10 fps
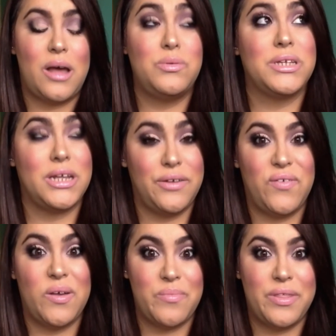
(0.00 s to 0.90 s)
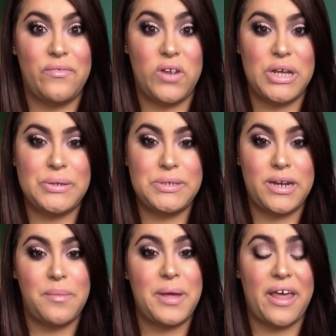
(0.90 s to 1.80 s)
was gonna film the video
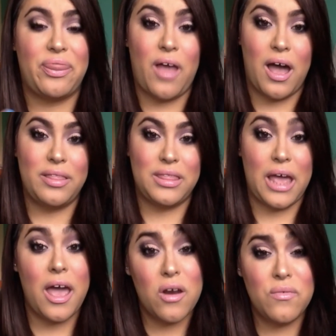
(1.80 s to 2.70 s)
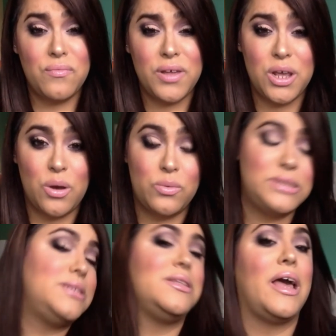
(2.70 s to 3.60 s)
today, but I thought the hair video
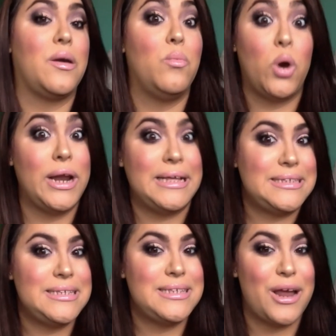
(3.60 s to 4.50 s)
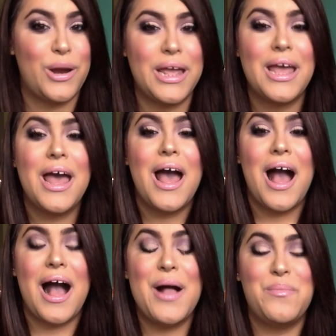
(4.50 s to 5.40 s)
was like more necessary,
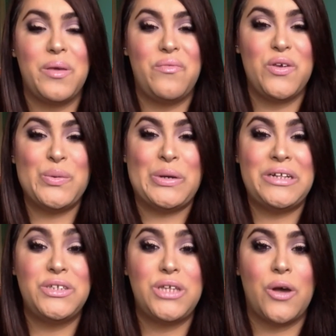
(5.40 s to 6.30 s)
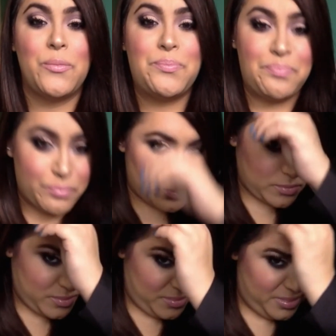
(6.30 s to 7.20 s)
if you will. So
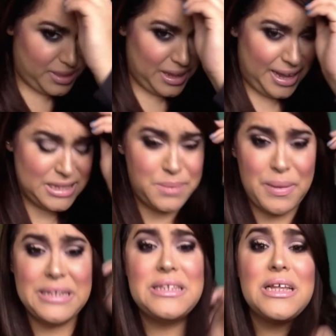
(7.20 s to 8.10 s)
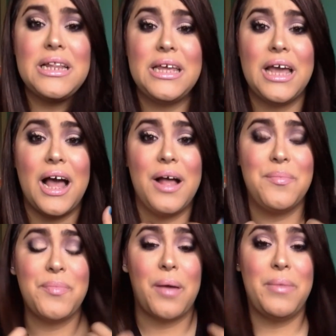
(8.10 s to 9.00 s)
that's basically,
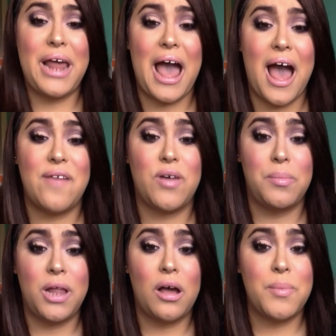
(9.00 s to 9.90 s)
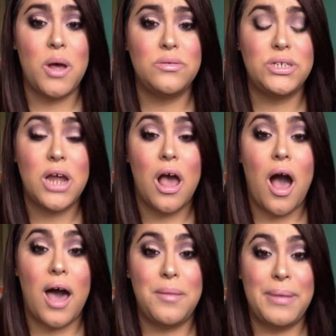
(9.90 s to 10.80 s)
I'm going to have a blog post
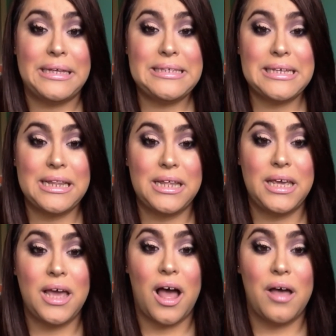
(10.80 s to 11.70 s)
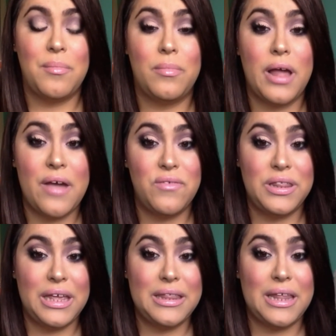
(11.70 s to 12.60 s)
on basically
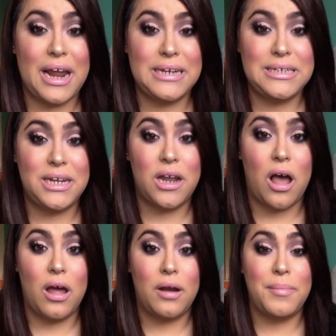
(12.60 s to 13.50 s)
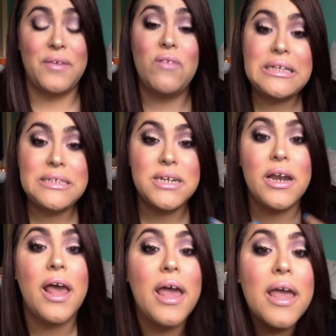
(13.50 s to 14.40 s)
everything that I did on my face
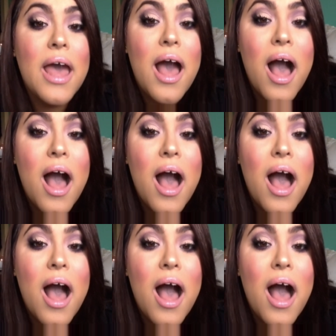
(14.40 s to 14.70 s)
today.